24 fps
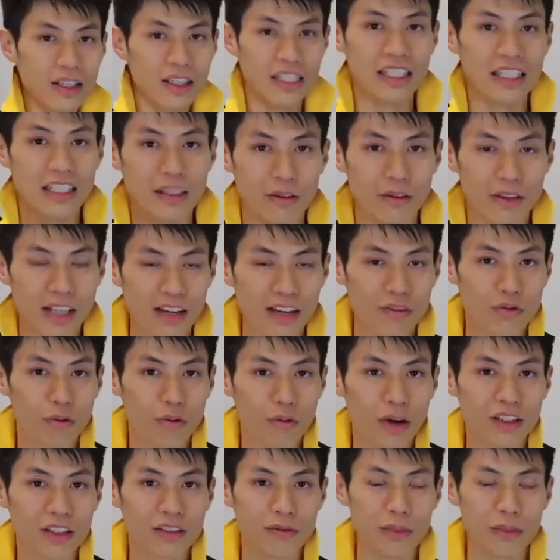Hey, thanks for
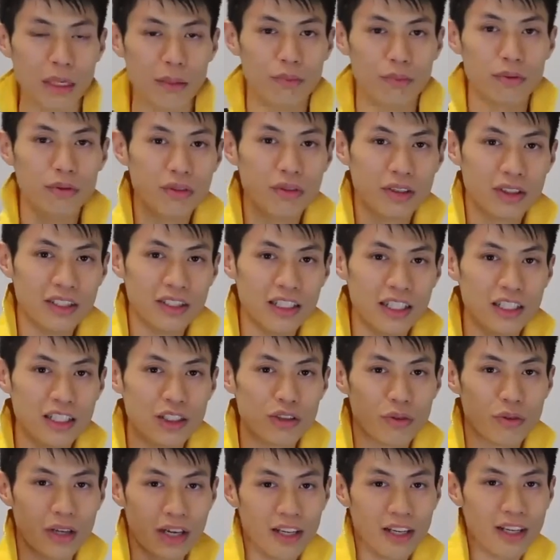watching my Bruce Lee
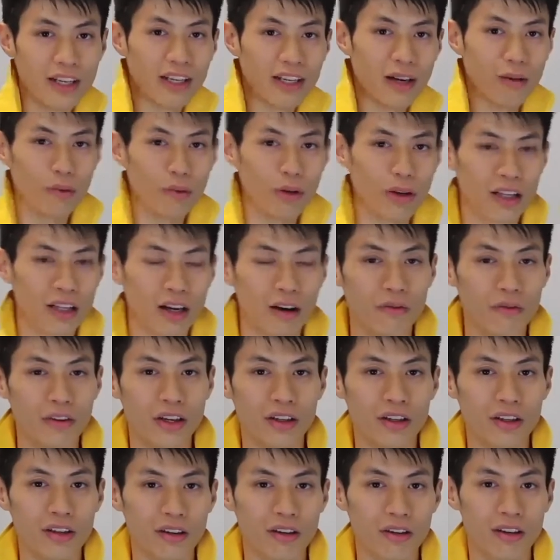training and workout
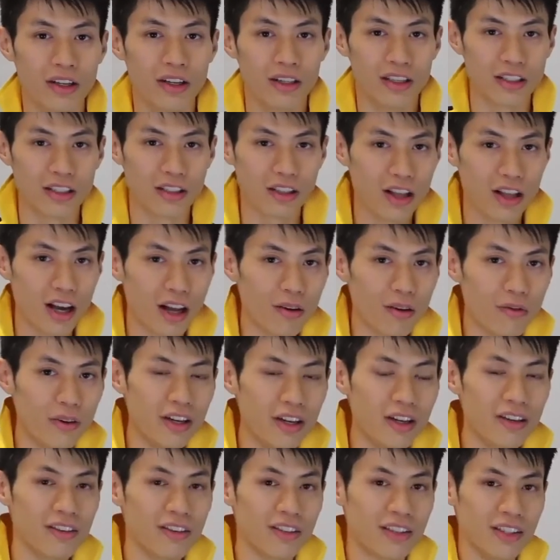video. There's a lot of
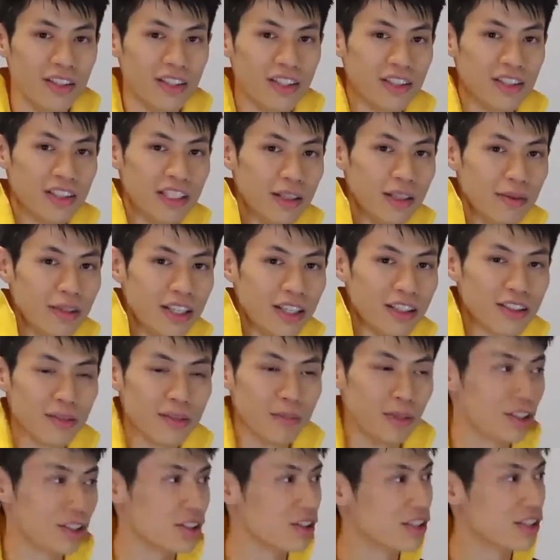videos in this series, so
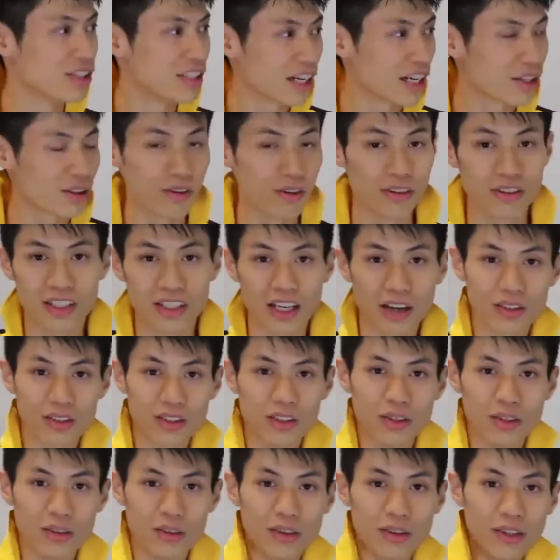make sure you check those out
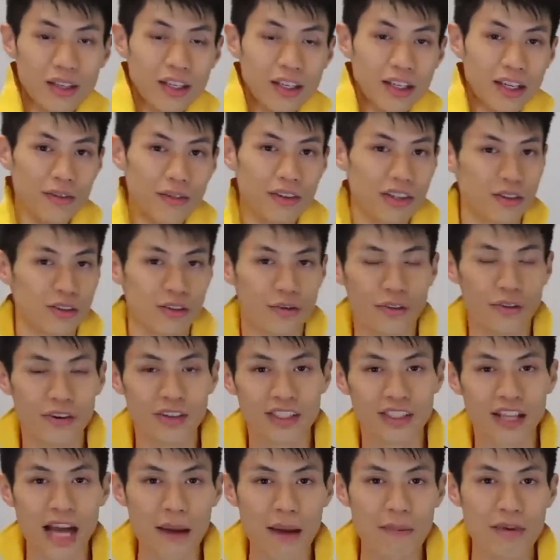too. If this is your
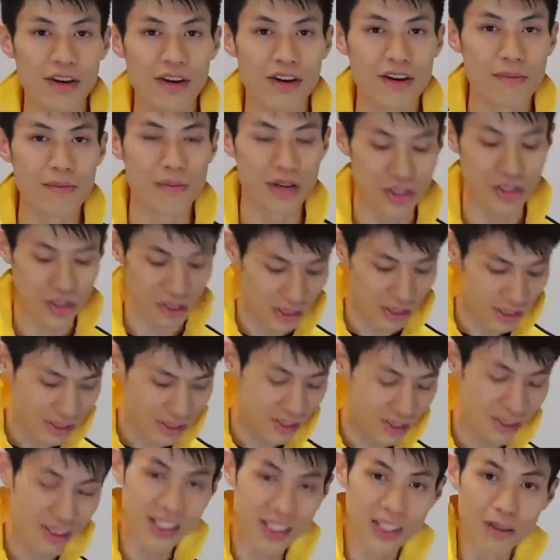first time here, make sure you
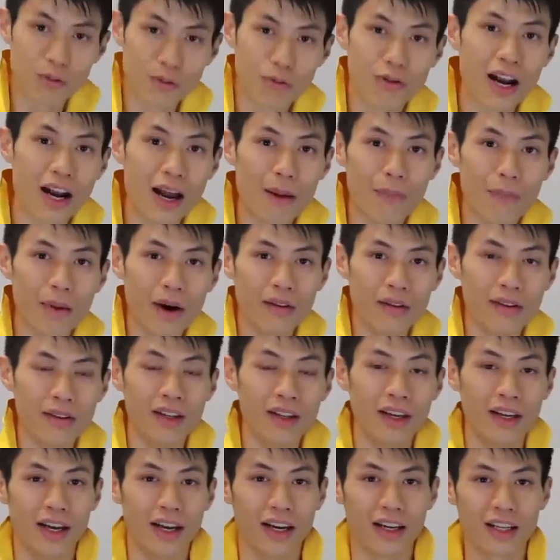click the subscribe
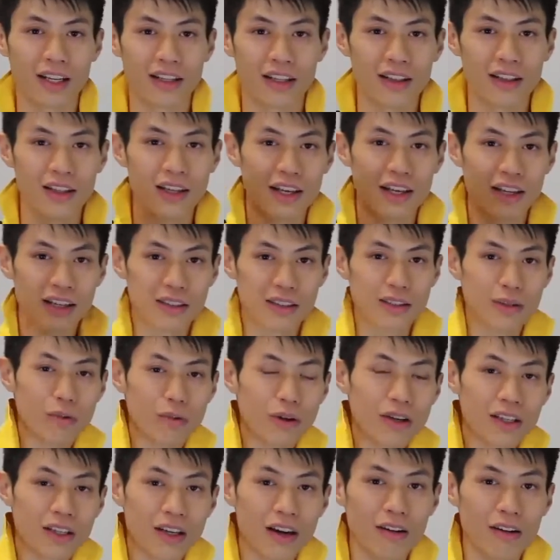button and get the latest
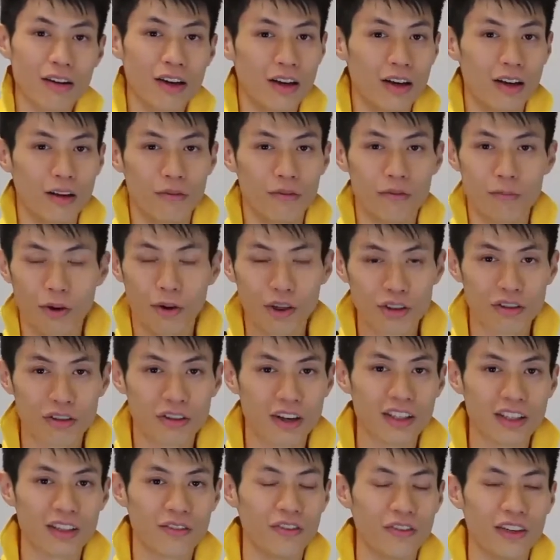workout, martial
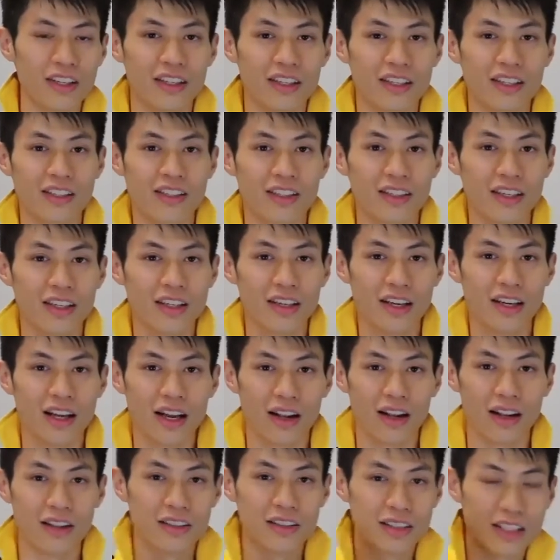arts, fitness,
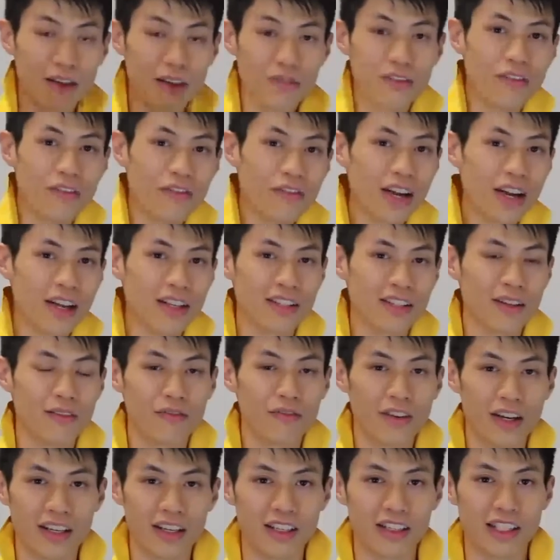and self-defense and
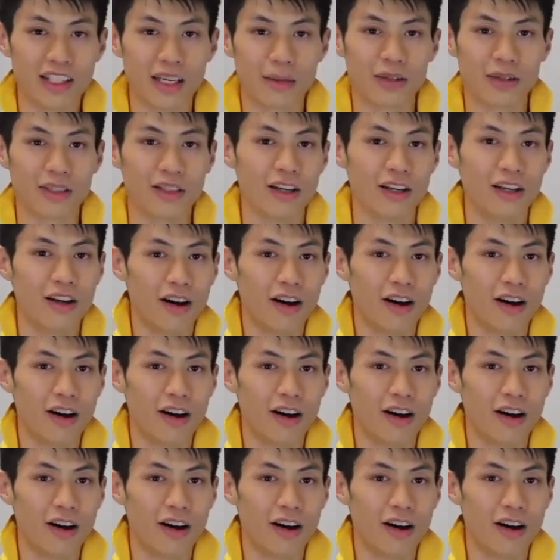fighting tips.